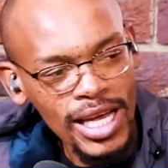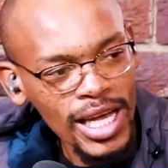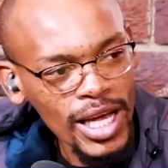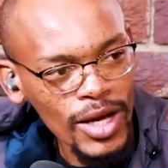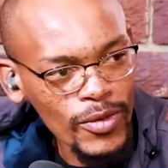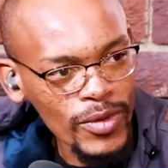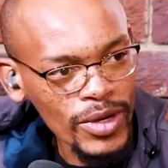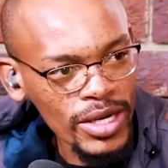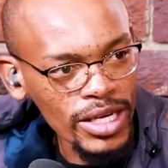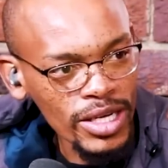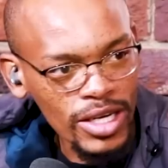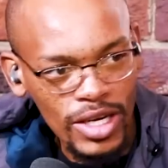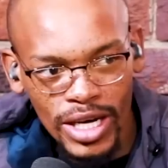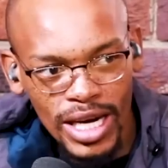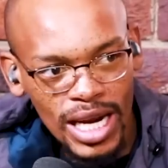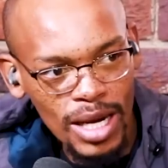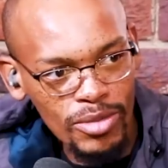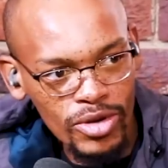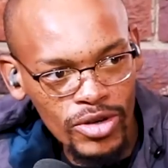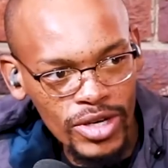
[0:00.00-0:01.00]
and we
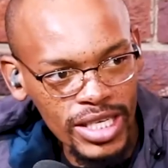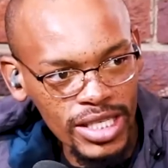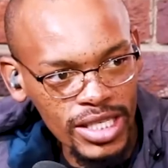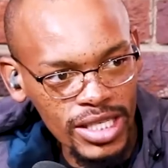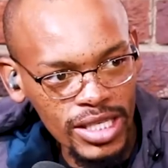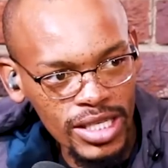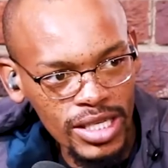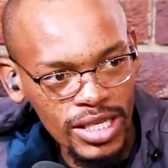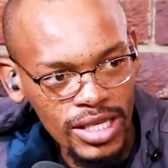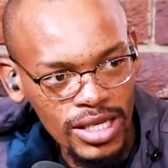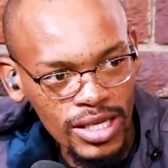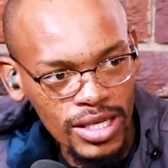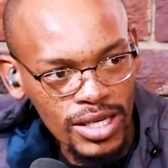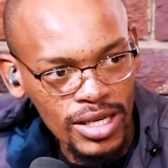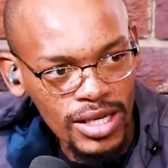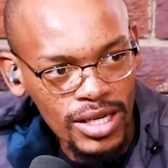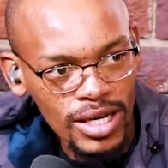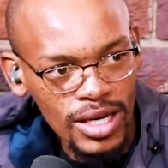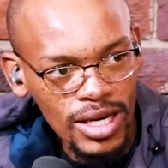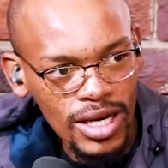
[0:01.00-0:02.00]
collaborated
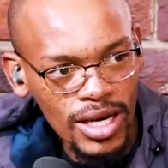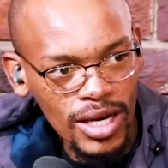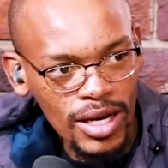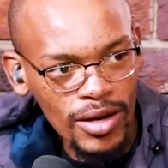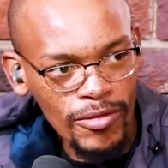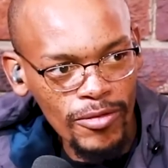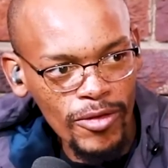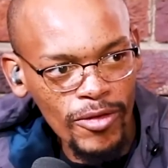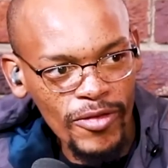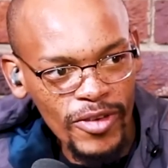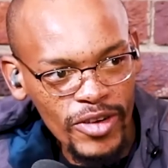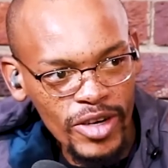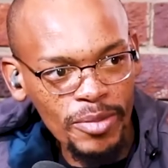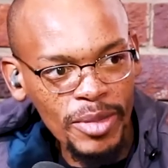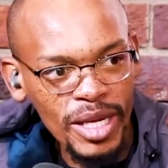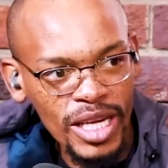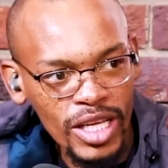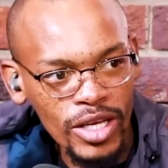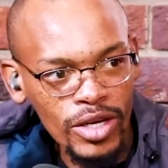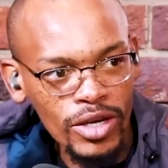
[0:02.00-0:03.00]
for very
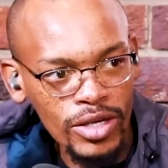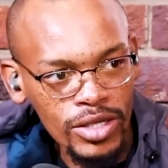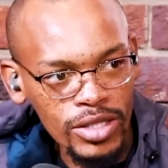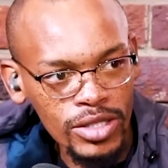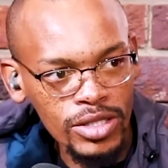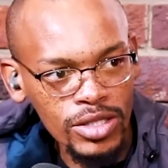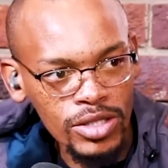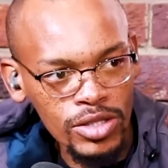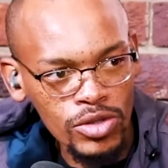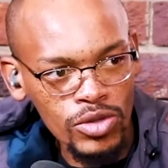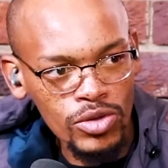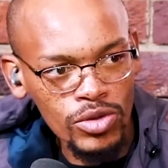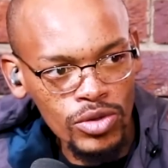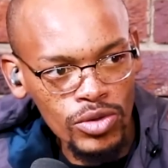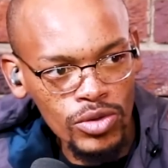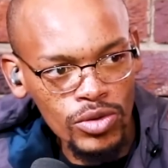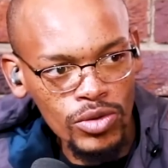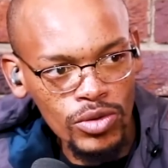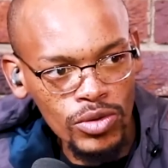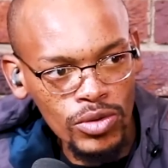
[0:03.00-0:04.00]
many years
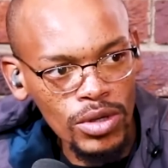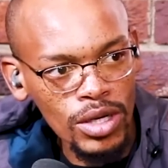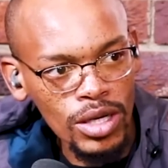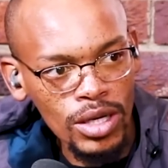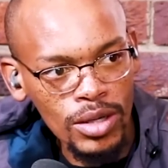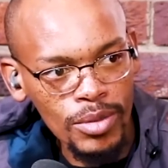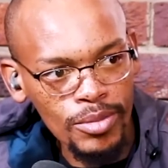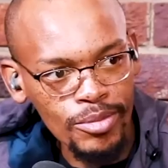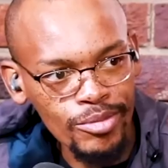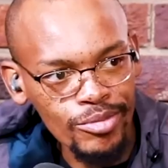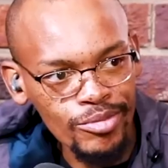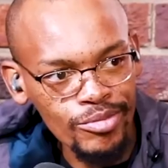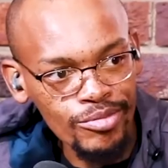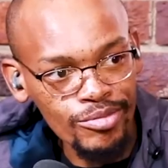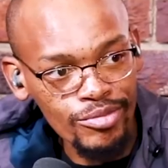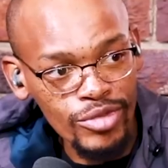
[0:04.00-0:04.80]
to